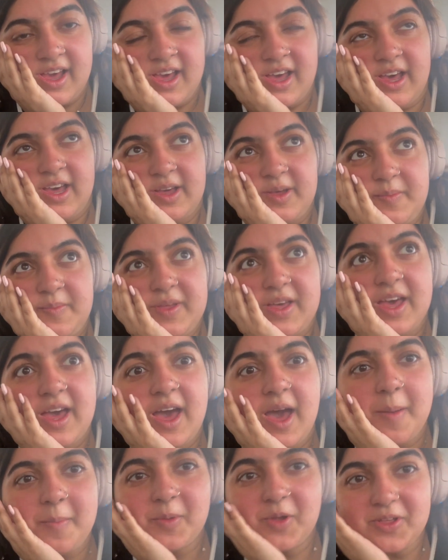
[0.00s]

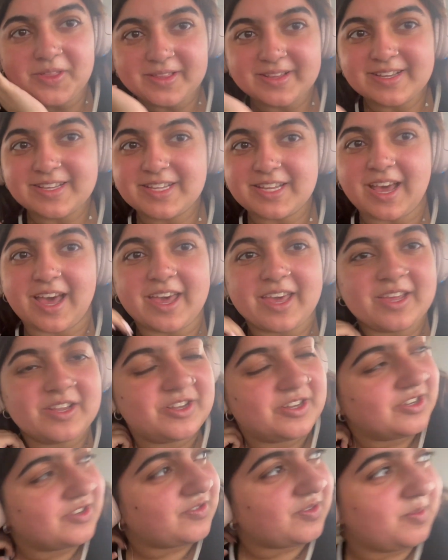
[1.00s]
I'm not this tired
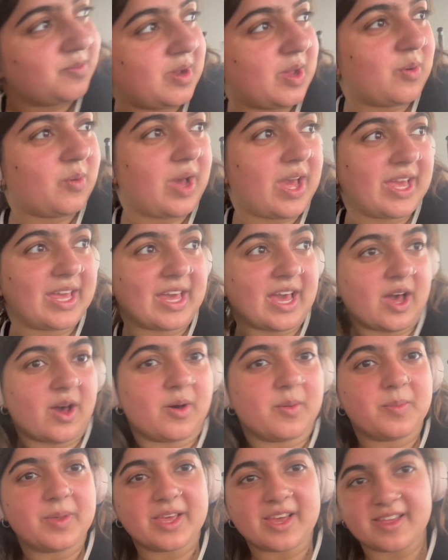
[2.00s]
just from my
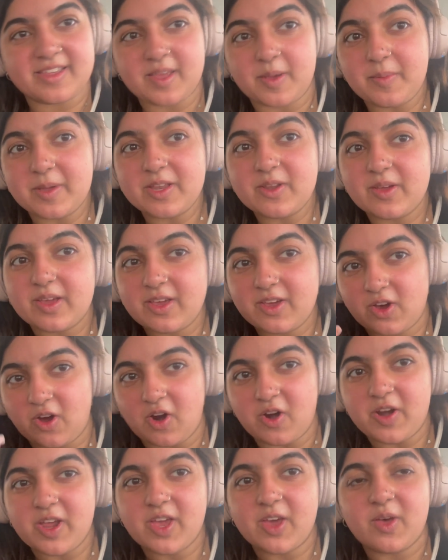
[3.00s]
workout because I've been doing
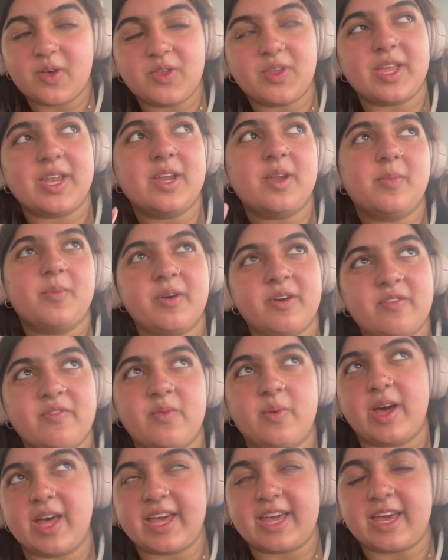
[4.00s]
choreos. I did a bit of
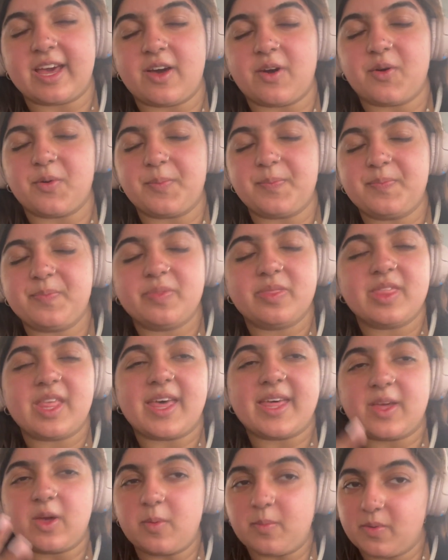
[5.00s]
workout and
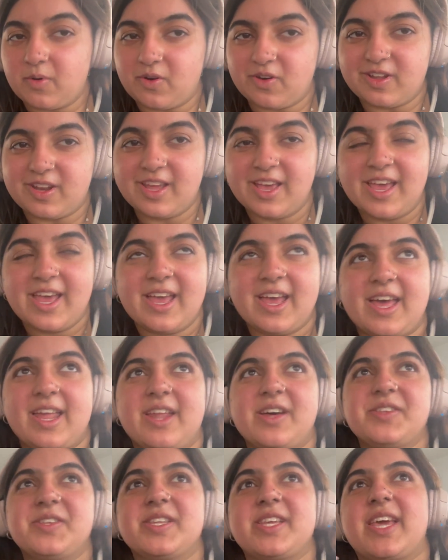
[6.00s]
I got bored and
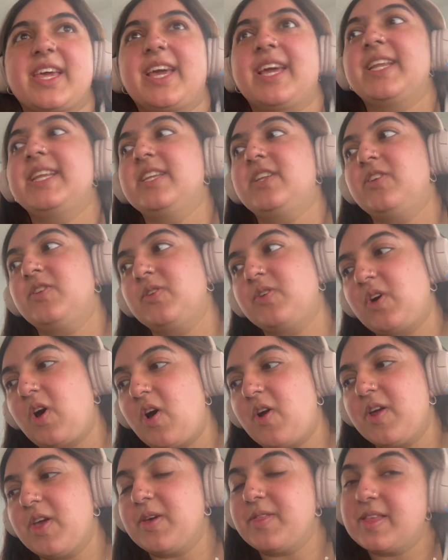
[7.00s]
I was like, I need to do
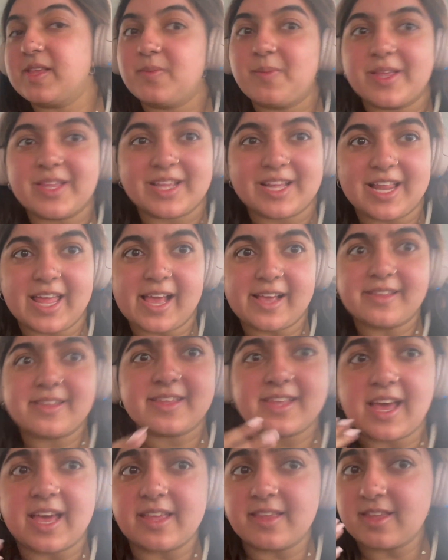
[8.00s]
choreo and that's basically
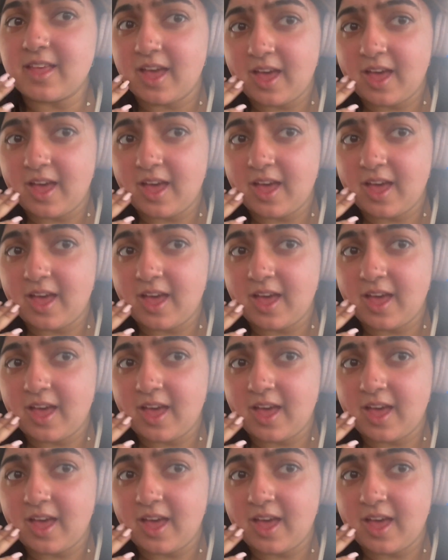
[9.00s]
exercise.